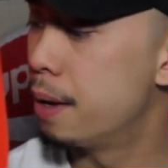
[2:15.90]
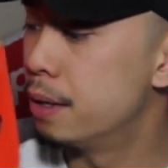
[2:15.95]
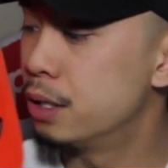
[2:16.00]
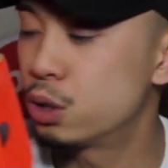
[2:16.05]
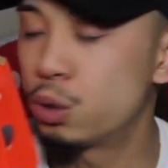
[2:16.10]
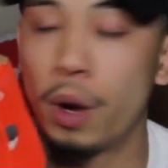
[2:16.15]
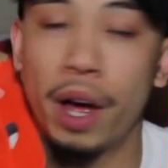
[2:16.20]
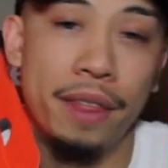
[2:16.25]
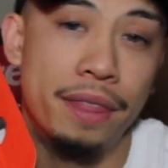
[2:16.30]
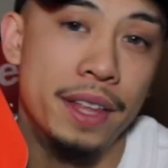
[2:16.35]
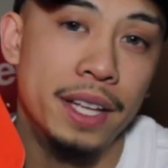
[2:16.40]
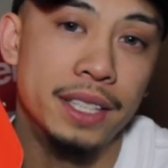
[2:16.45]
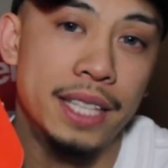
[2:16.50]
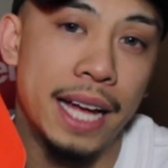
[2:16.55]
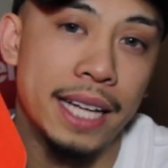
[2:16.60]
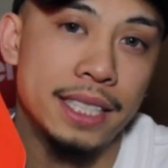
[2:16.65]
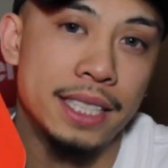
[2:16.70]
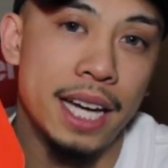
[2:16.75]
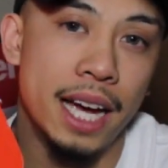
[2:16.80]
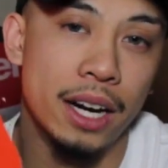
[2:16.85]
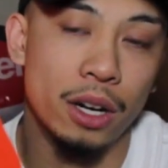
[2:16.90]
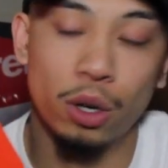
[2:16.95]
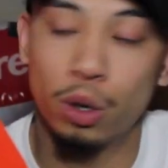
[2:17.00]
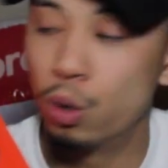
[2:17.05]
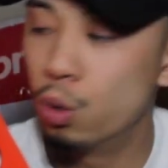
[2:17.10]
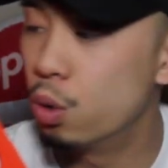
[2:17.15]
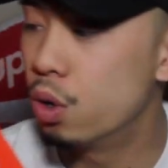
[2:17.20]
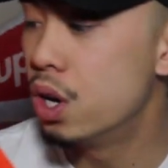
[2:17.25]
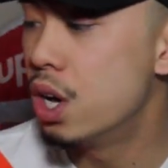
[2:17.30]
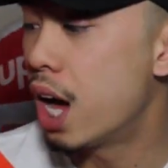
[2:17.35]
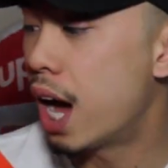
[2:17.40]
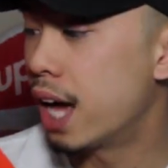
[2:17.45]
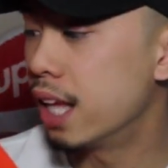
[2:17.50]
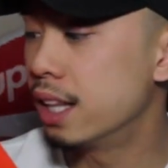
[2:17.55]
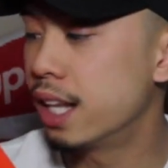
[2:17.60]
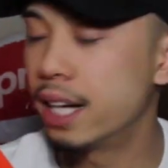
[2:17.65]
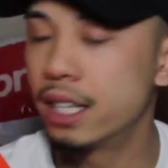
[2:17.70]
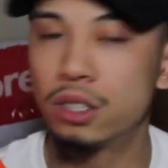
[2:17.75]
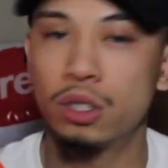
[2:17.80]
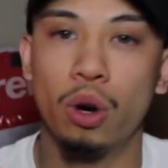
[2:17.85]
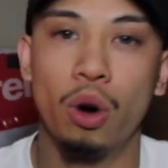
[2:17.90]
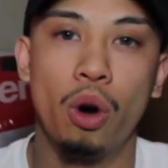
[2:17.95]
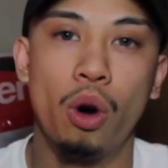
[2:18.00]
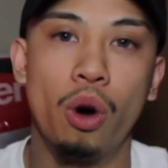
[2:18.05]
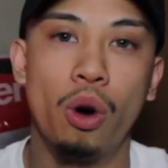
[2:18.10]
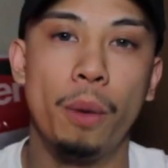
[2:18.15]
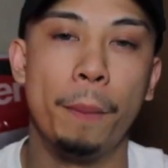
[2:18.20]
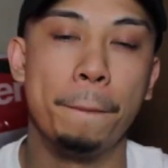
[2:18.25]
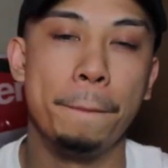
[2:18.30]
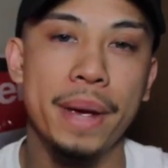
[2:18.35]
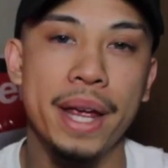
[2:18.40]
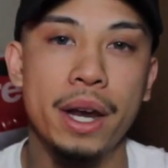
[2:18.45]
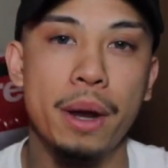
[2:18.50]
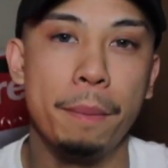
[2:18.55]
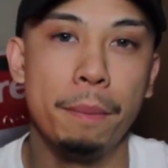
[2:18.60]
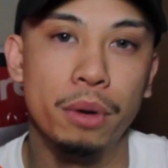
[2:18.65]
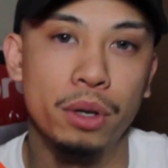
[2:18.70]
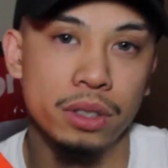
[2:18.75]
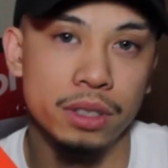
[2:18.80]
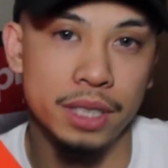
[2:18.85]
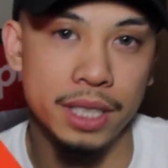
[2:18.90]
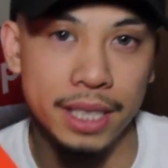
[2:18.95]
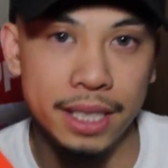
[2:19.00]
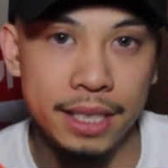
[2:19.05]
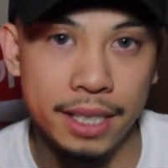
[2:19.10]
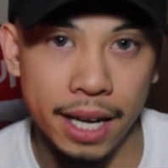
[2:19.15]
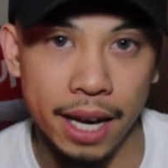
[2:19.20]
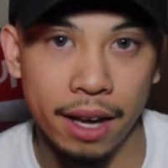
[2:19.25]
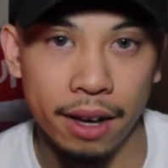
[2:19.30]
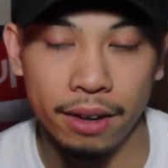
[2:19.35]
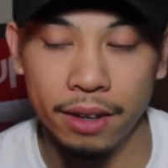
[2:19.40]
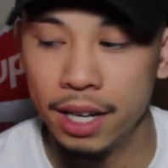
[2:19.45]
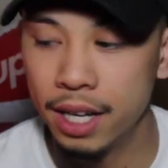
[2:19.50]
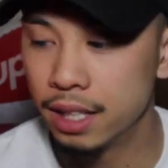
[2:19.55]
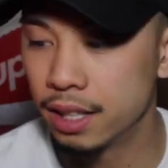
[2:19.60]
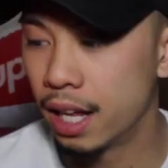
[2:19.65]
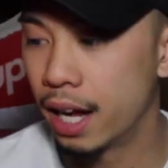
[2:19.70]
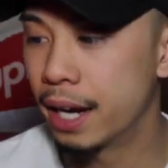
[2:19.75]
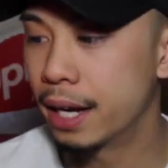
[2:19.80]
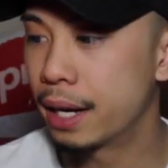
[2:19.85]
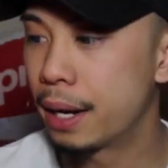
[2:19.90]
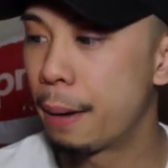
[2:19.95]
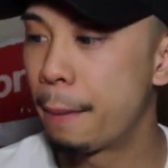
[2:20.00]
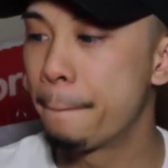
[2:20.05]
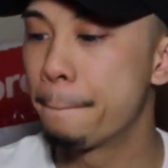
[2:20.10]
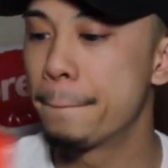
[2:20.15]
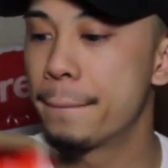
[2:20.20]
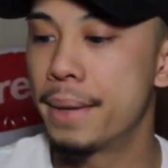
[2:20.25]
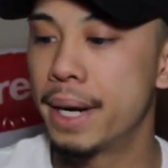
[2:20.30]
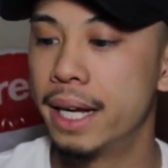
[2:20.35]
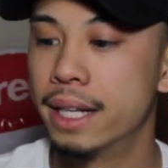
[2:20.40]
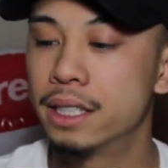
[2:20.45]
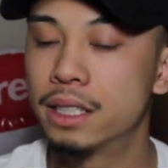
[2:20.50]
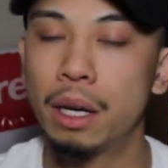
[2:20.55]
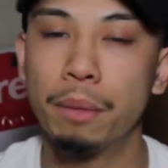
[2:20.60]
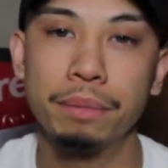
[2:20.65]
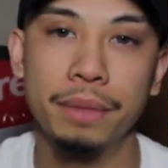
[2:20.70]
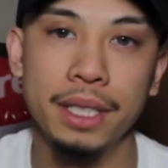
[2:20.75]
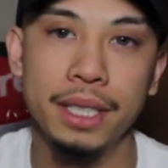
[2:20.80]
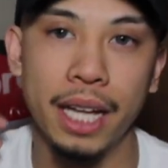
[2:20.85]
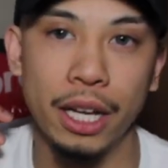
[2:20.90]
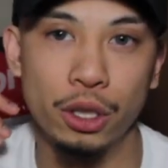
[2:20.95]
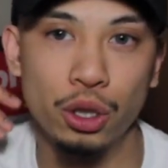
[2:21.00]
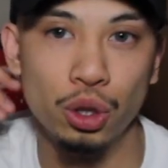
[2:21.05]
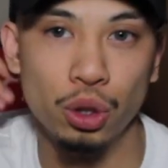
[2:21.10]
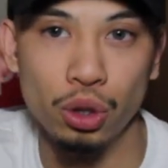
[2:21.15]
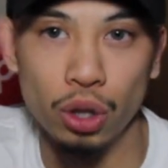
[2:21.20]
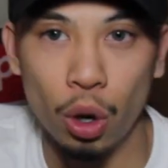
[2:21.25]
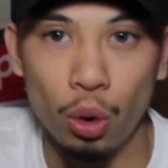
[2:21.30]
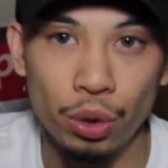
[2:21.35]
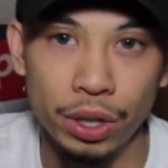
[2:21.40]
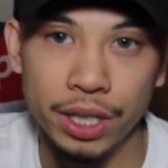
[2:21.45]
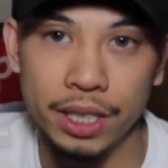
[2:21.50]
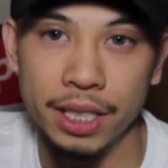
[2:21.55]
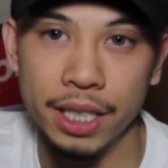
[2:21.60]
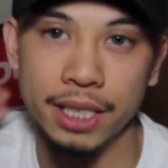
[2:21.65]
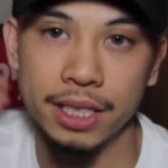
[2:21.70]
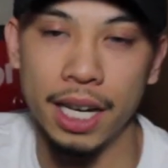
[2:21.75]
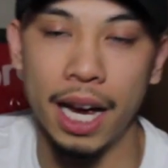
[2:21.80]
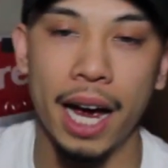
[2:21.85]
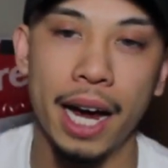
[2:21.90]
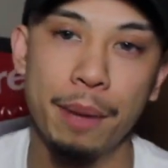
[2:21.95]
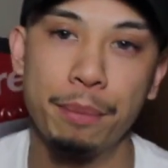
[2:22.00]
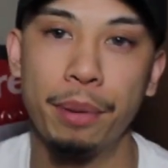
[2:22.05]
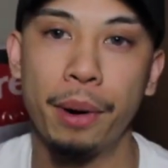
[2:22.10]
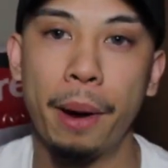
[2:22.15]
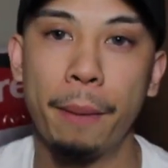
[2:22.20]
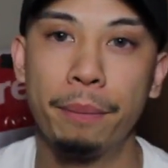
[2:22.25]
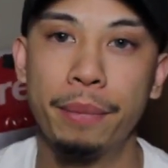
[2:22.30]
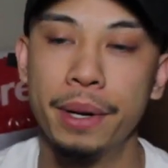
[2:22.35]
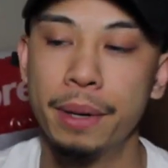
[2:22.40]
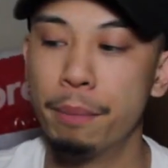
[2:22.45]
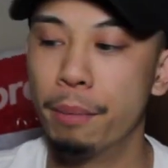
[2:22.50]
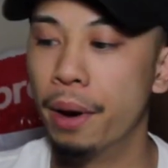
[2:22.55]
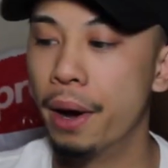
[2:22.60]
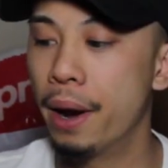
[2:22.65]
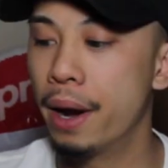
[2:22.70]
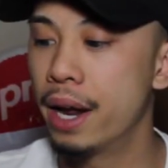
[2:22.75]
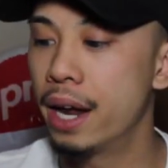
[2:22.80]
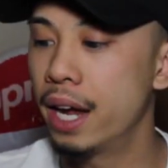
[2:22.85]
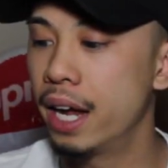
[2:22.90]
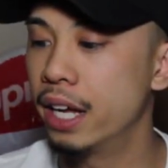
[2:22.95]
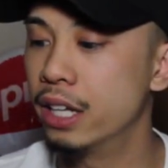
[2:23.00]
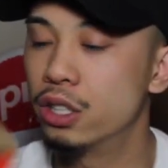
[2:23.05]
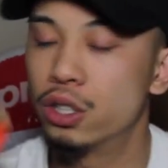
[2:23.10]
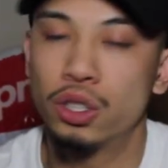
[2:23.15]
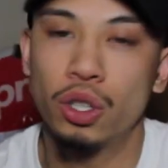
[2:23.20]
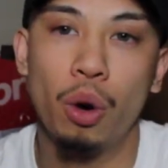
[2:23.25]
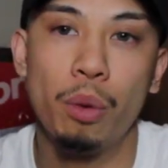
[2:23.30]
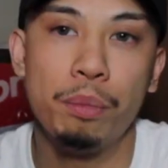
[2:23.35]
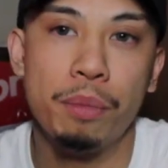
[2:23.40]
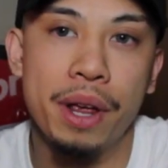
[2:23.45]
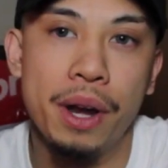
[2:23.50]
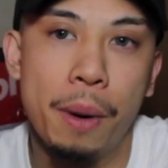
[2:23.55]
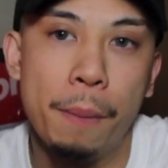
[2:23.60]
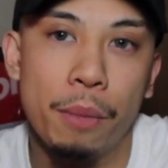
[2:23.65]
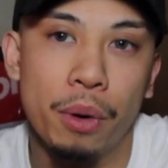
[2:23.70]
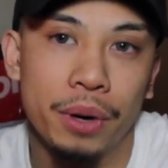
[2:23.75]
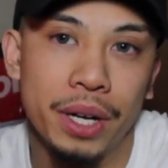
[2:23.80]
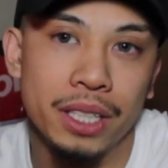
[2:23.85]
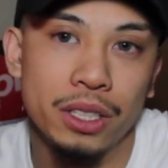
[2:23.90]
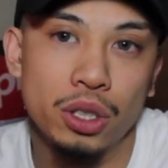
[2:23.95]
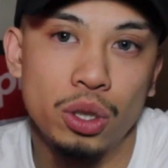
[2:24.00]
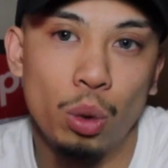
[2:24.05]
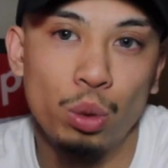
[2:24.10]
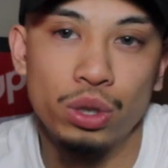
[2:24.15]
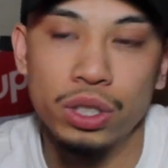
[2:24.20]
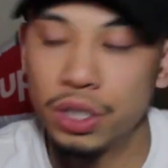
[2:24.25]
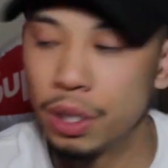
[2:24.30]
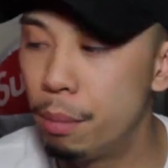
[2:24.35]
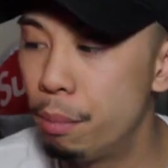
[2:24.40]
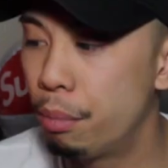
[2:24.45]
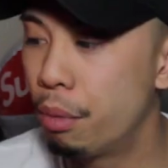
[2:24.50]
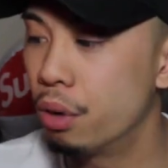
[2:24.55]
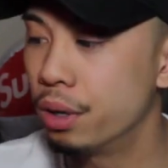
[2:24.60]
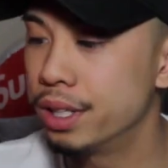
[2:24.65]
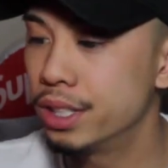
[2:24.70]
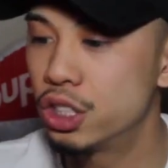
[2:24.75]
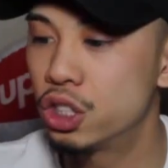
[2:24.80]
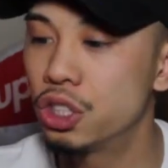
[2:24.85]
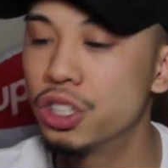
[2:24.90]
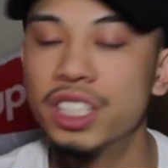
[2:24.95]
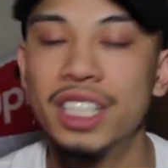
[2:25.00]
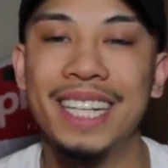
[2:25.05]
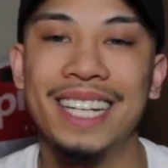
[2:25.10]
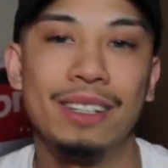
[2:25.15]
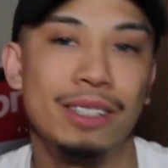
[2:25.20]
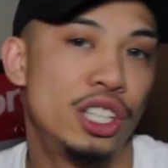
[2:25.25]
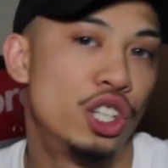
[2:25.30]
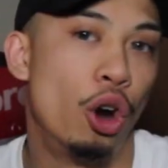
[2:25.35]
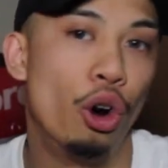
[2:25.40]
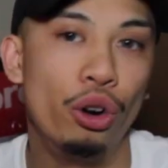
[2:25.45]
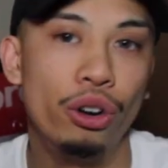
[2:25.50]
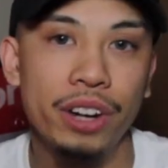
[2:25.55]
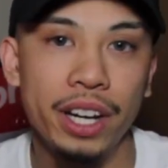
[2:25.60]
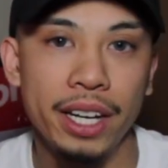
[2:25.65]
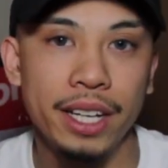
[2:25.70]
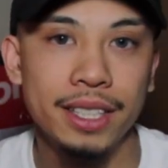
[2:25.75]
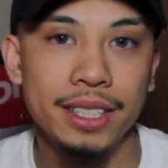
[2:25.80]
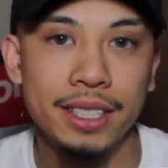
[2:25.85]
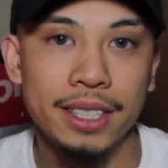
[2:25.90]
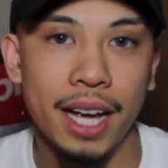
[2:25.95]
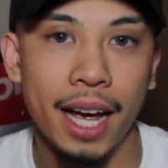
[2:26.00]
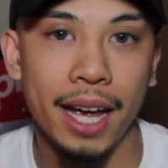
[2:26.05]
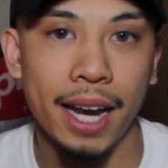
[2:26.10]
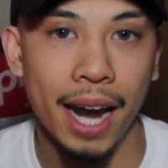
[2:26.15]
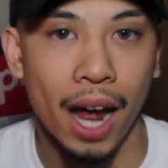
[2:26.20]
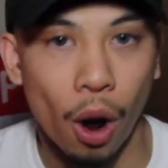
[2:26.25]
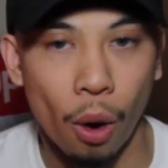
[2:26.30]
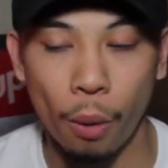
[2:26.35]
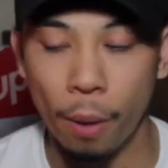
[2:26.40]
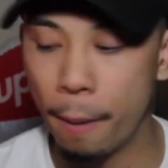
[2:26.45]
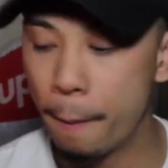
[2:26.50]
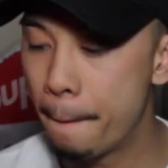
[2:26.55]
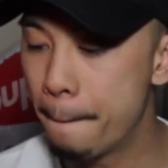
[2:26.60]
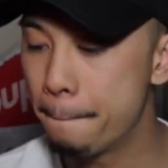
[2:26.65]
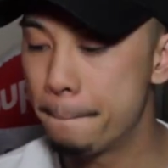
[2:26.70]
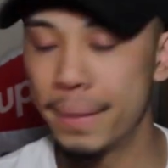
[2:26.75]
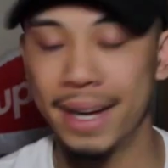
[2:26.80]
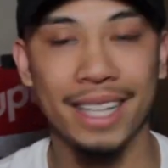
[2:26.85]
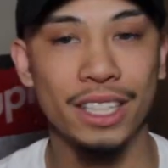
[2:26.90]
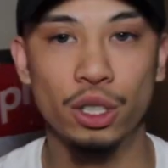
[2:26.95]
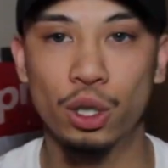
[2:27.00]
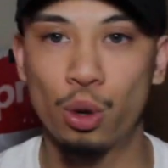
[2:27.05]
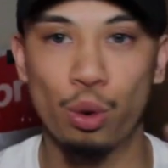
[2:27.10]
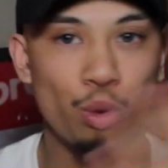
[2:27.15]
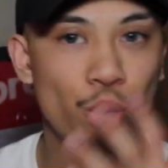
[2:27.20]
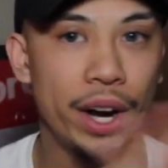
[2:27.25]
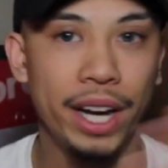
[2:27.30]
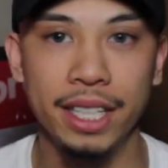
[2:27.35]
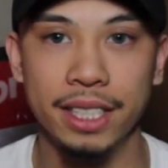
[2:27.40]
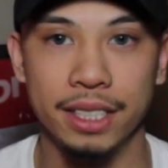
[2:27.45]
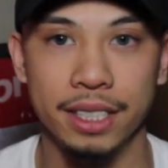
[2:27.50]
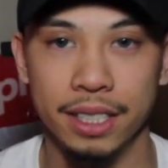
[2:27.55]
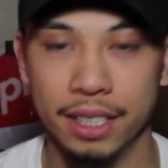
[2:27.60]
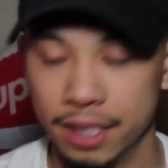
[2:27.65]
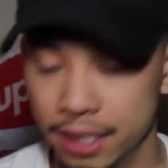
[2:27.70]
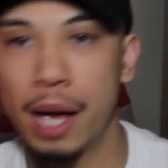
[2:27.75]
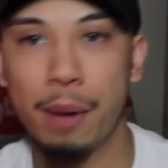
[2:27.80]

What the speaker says: So I think that's kind of cool. I like the whole minimal detail. Like, it's something that you notice, it's eye-popping, but it's so minimal, it's so simple. It's just turned inside out. It's crazy.